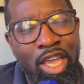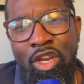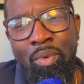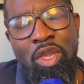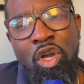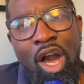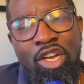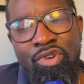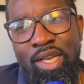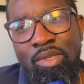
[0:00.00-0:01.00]
when you
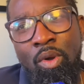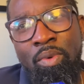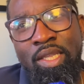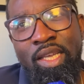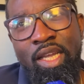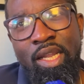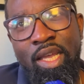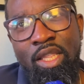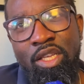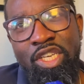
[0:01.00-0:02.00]
contrast what we did
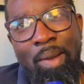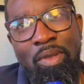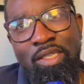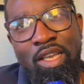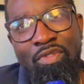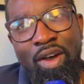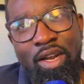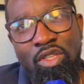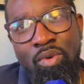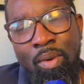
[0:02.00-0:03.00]
in the Champions League
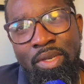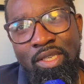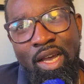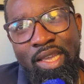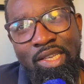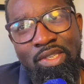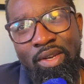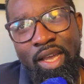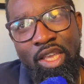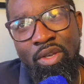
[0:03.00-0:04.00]
final to what we saw
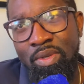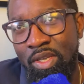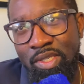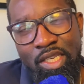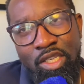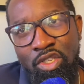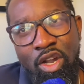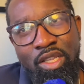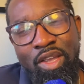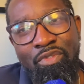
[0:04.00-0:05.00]
yesterday, you'll see a
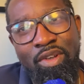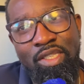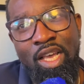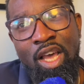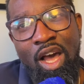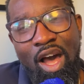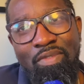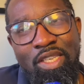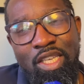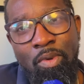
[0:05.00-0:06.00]
stark difference.
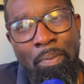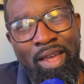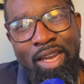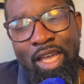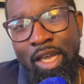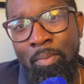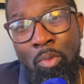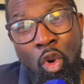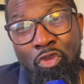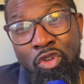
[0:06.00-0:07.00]
Obviously, we played like a
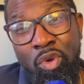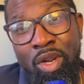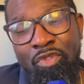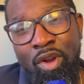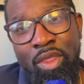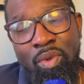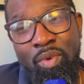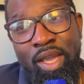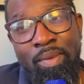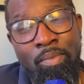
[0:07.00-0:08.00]
more fluid front
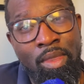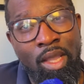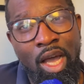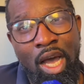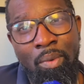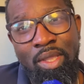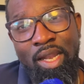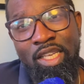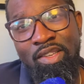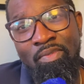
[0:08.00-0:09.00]
three with the
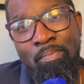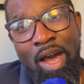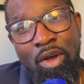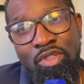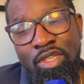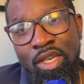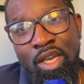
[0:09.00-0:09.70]
likes of Mount,